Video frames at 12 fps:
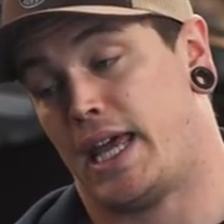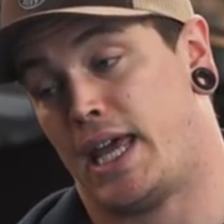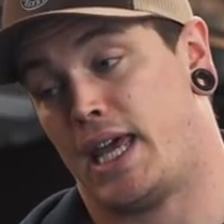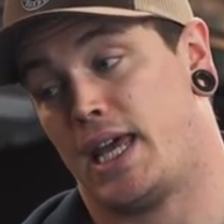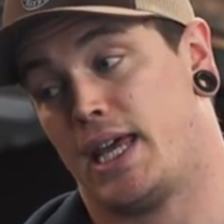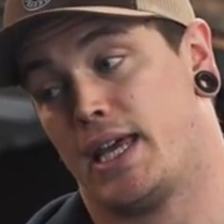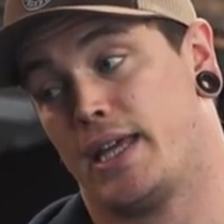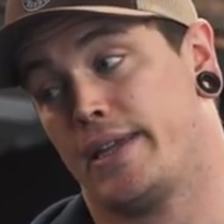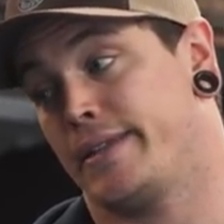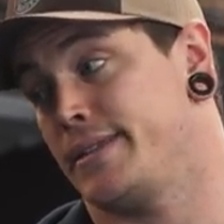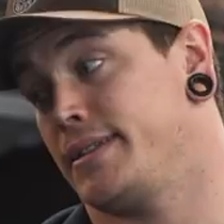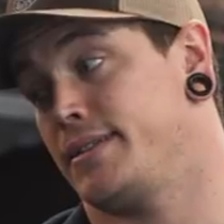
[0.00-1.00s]

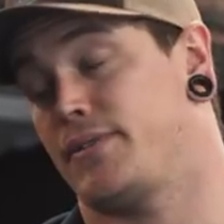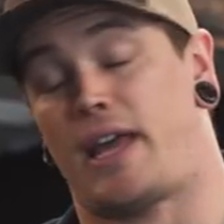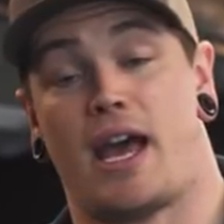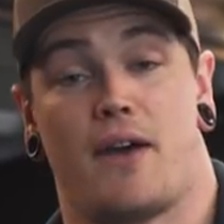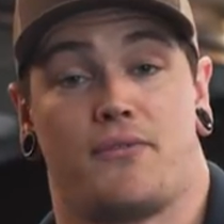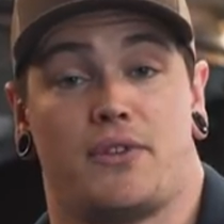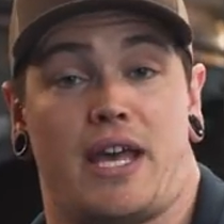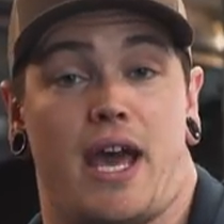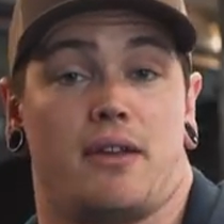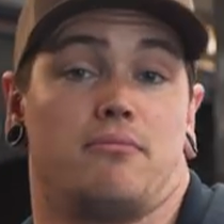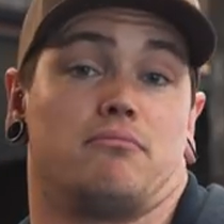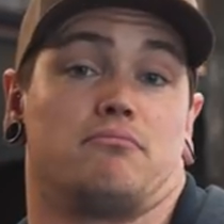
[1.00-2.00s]
And after
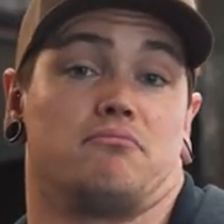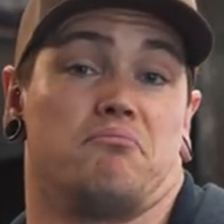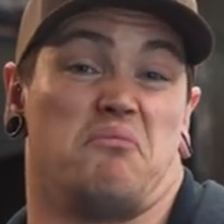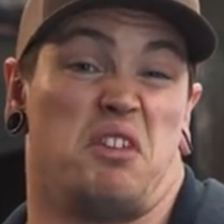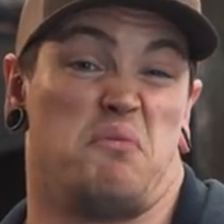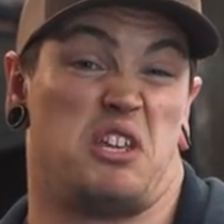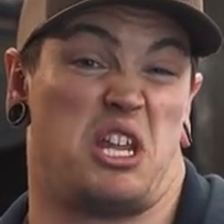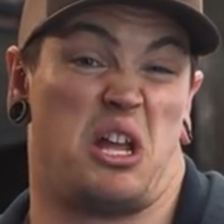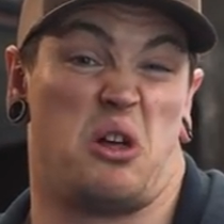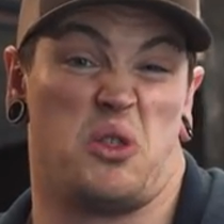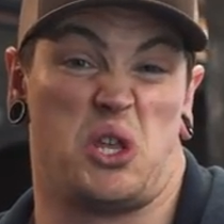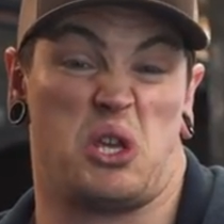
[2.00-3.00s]
that, maybe get
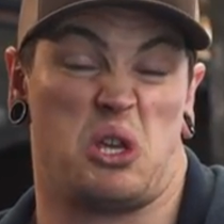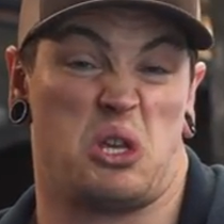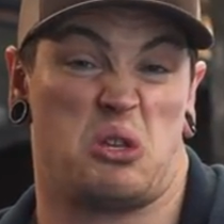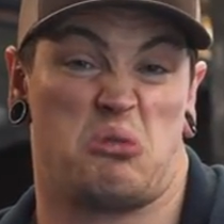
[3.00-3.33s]
healthy,